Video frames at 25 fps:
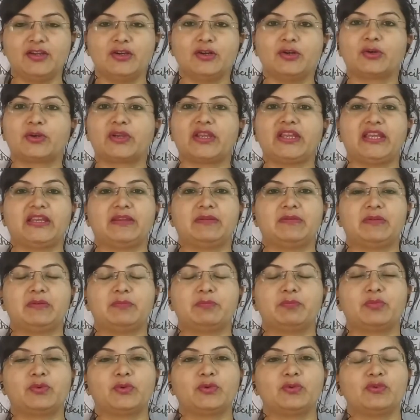Okay,
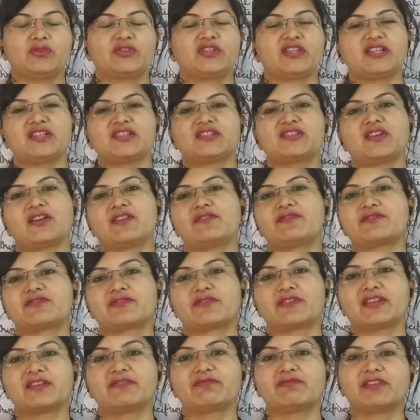BlueJS
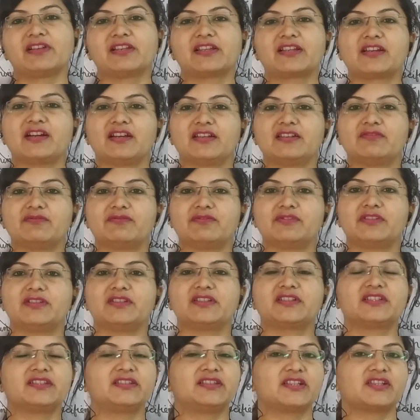software will
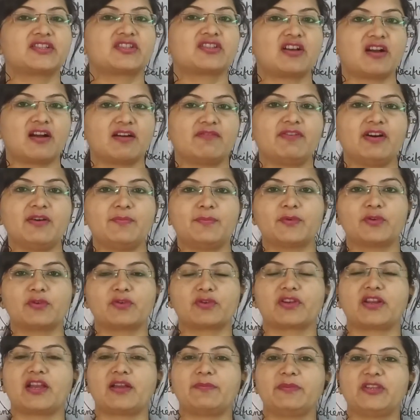convert the Java
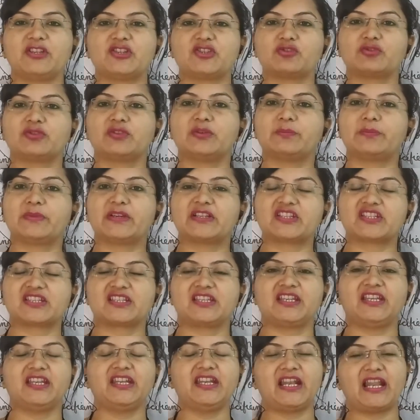program into the
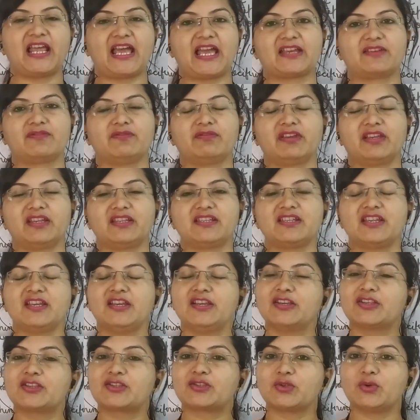machine language
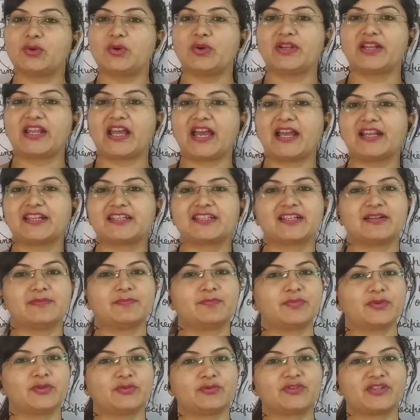so that
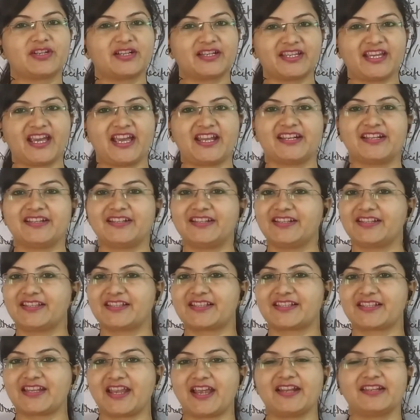computer can
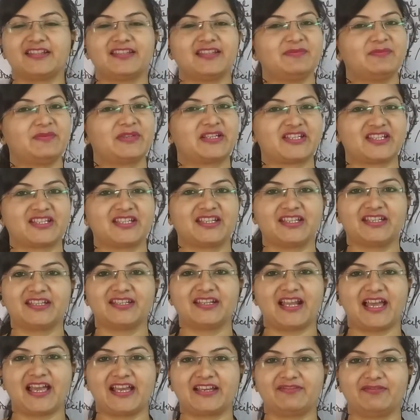understand the machine
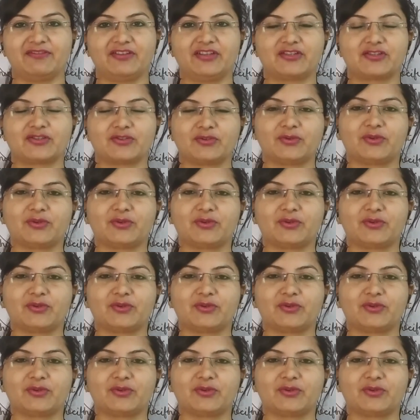language.